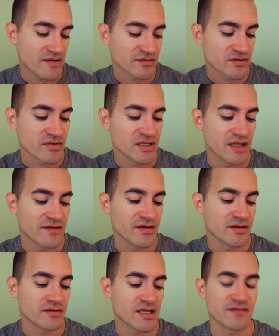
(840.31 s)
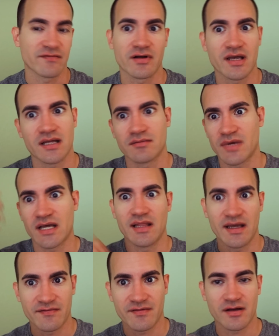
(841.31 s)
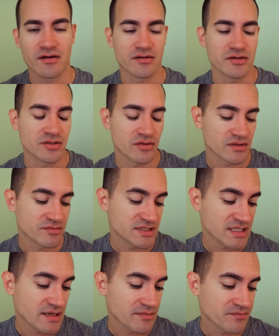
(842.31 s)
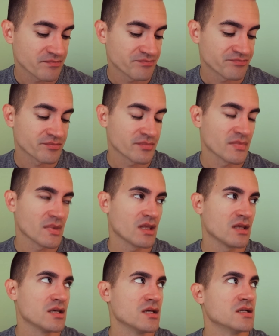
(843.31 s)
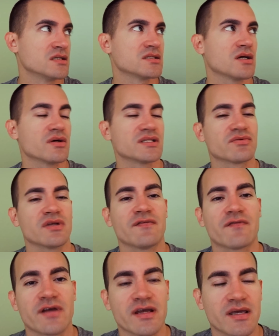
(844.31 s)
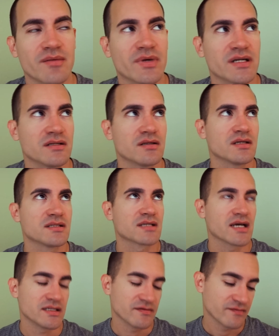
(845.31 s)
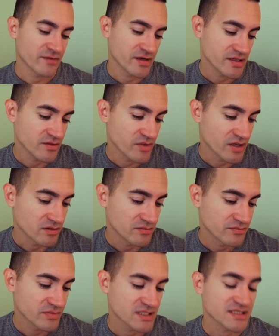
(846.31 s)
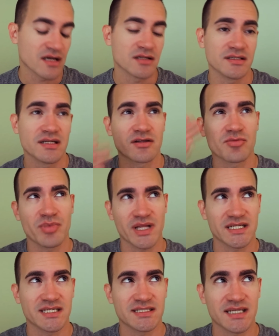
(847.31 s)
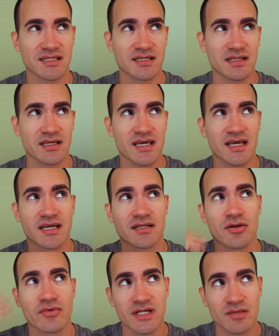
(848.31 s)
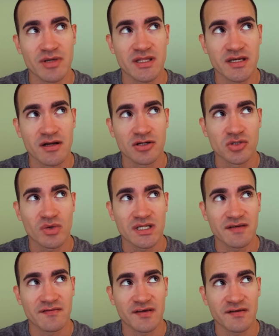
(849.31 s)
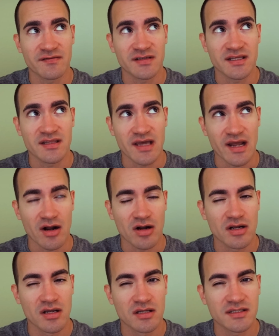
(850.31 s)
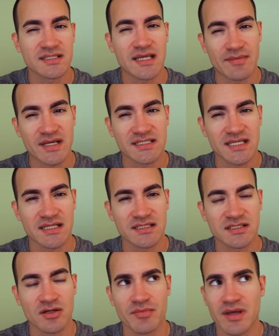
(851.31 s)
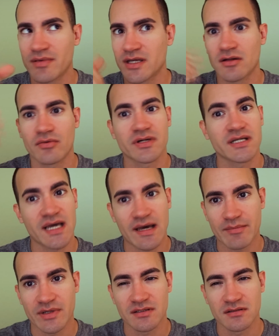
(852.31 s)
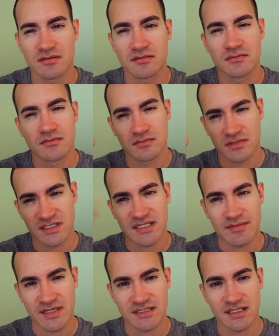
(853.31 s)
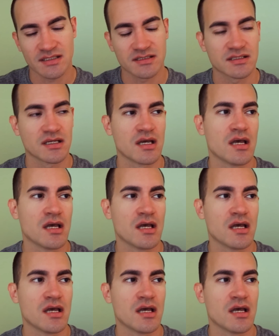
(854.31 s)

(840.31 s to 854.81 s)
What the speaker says: have to relive it and forget my life here. You know what I'm saying? So it's really freaky, but it's kind of freaky weird. Because on another planet, technically, it can already be the year 2050 there. Does that make sense? So maybe it'll already happen. Does that make sense?